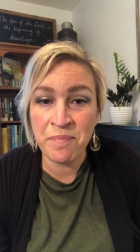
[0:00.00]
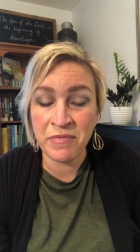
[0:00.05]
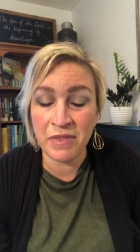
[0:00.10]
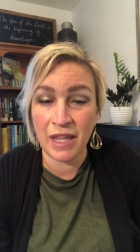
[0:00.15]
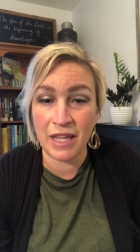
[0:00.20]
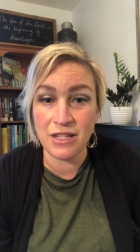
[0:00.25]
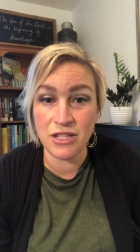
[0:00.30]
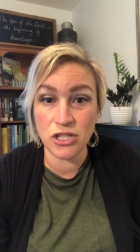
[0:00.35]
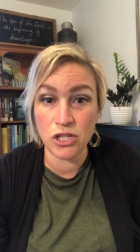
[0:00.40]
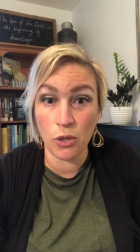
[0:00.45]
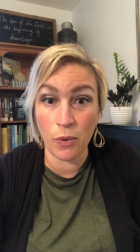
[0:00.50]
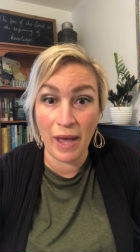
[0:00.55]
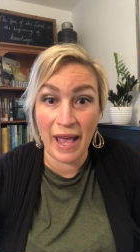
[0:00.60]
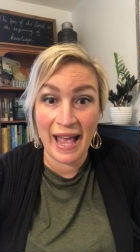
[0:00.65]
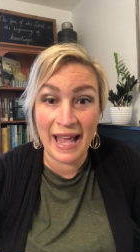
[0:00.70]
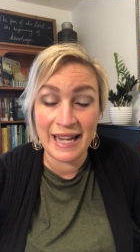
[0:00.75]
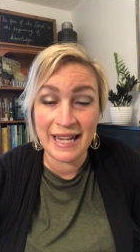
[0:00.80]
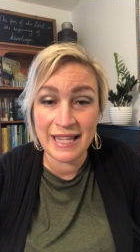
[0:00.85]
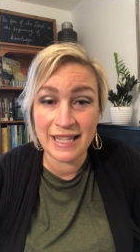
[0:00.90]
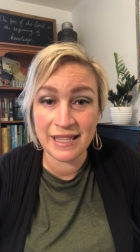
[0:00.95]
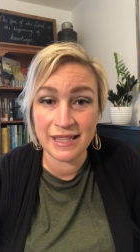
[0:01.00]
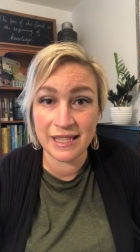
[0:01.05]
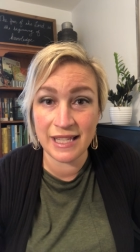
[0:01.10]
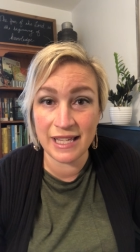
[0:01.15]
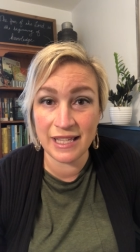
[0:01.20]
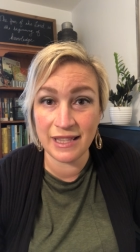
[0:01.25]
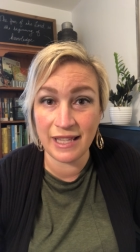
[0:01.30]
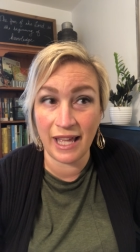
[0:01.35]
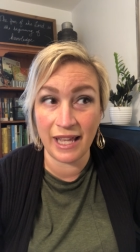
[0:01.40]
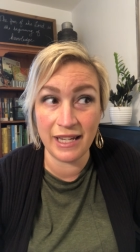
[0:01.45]
And so
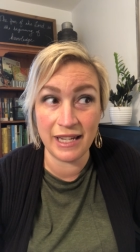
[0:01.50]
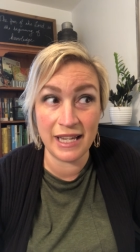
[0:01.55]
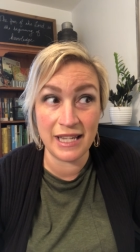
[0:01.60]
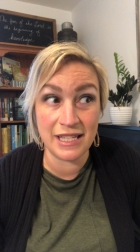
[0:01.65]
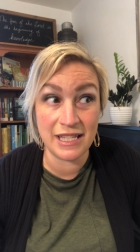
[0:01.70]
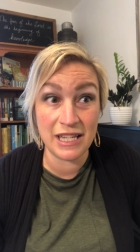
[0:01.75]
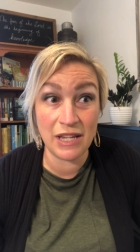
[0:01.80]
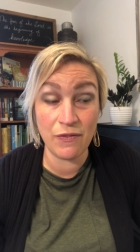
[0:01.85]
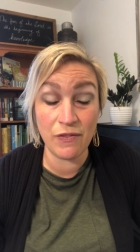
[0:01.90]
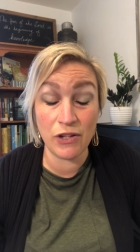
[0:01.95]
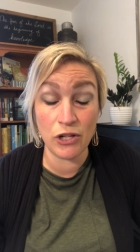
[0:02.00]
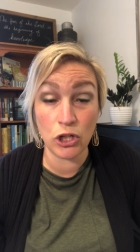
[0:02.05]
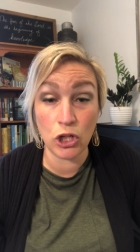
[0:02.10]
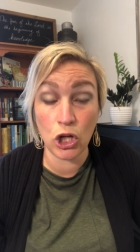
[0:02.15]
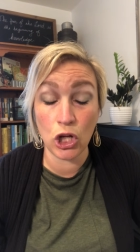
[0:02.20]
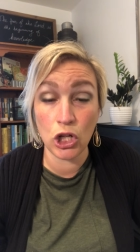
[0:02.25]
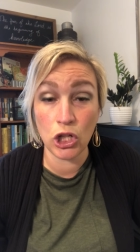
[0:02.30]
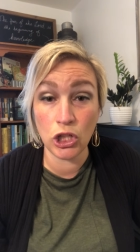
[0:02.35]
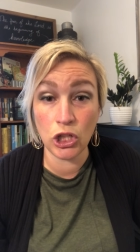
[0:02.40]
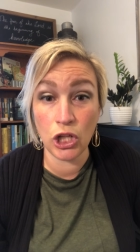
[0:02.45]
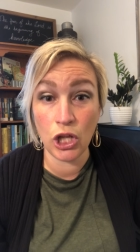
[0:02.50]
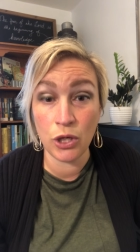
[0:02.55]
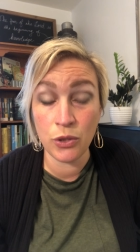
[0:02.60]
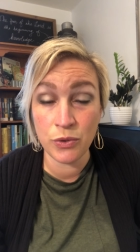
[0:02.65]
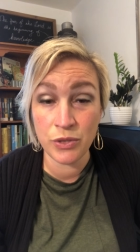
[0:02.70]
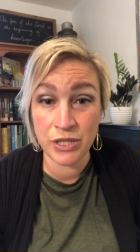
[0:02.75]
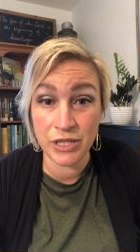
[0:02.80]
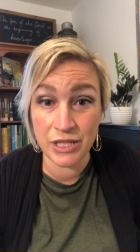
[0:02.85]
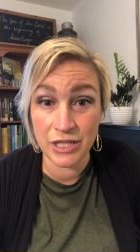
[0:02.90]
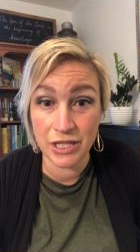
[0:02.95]
anything that is even
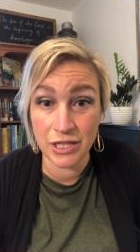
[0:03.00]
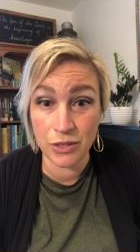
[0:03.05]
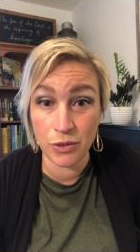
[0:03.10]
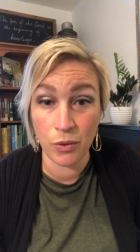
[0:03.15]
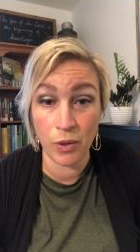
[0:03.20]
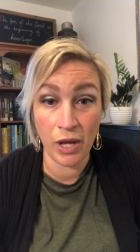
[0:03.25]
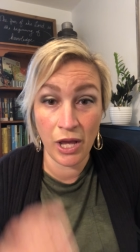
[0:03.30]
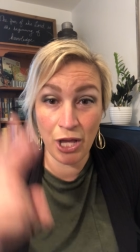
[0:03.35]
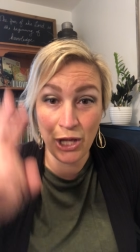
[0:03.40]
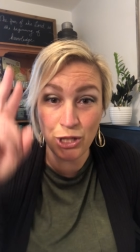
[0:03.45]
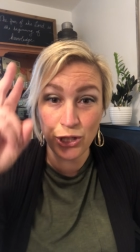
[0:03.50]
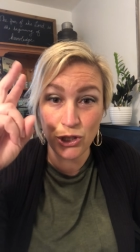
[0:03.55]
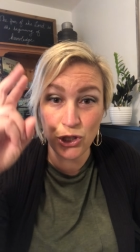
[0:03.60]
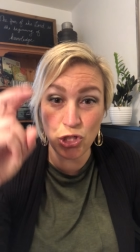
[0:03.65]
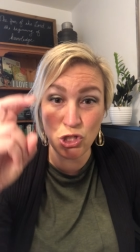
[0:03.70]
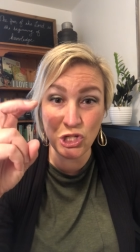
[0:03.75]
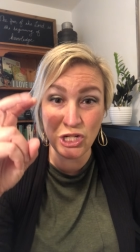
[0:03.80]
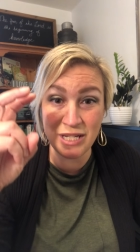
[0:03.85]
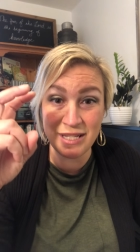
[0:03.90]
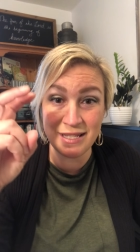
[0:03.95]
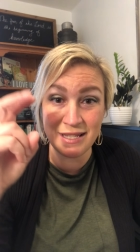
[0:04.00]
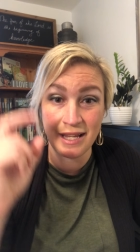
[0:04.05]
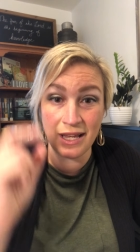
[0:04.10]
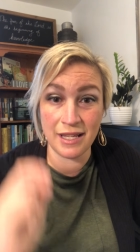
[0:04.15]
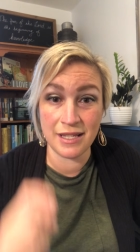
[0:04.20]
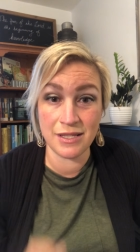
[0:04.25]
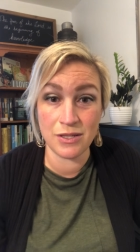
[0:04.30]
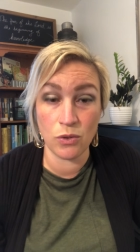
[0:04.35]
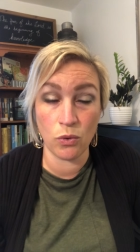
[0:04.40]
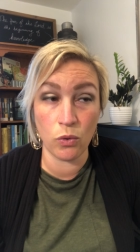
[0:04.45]
close to
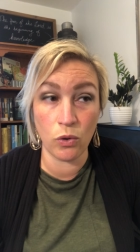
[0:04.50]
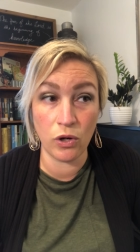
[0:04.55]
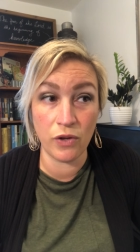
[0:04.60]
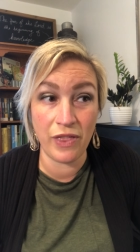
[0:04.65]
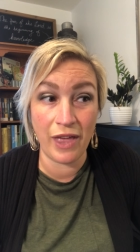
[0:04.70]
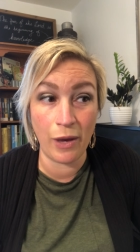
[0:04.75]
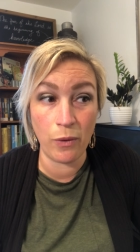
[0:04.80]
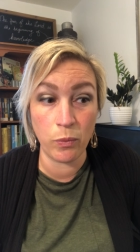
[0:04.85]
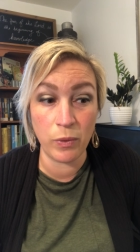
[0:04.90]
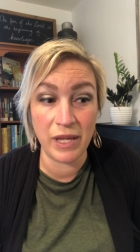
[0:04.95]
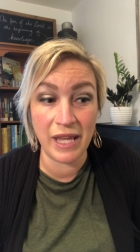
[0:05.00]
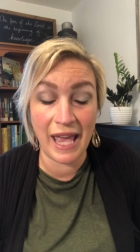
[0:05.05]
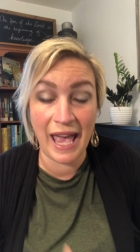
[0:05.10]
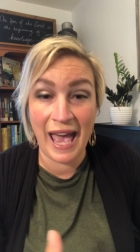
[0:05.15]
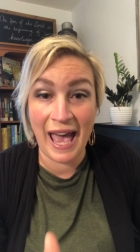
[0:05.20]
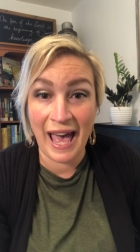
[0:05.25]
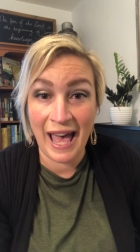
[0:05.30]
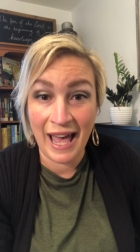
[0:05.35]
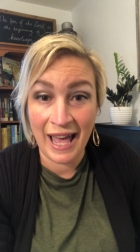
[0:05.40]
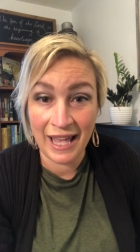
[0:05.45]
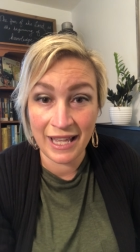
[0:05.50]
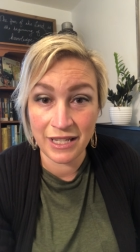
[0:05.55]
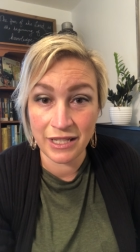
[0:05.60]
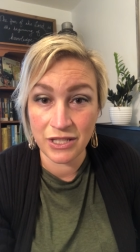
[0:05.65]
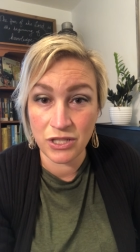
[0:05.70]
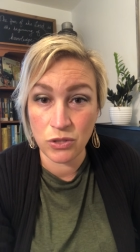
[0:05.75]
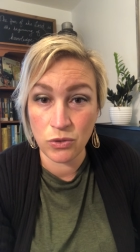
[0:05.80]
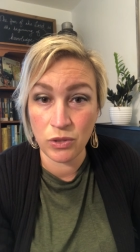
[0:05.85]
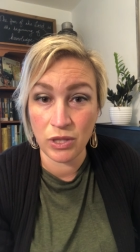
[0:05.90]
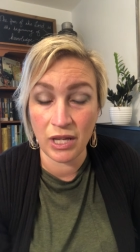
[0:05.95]
Jesus or that we
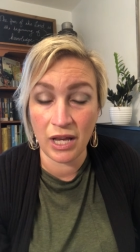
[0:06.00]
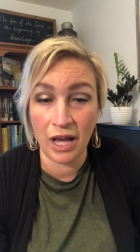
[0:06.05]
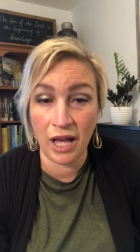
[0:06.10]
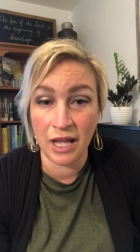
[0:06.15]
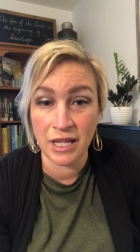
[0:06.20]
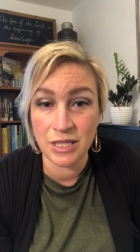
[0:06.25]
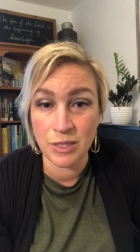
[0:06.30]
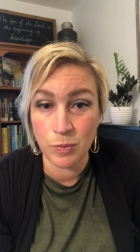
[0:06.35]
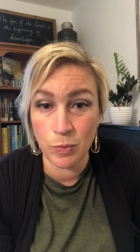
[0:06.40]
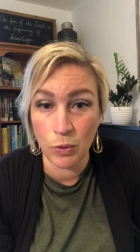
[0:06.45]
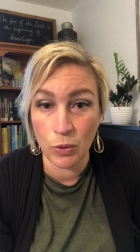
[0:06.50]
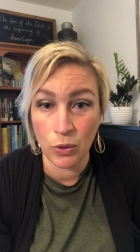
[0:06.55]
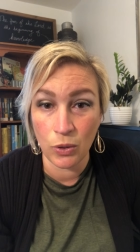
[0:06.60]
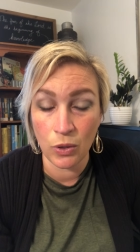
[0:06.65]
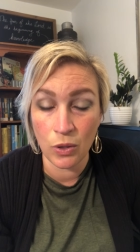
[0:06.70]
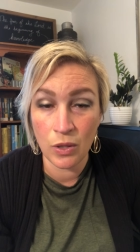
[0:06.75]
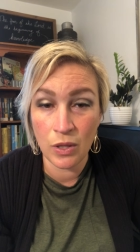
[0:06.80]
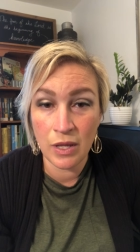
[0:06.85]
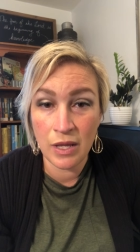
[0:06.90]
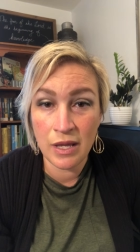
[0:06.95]
add to the gospel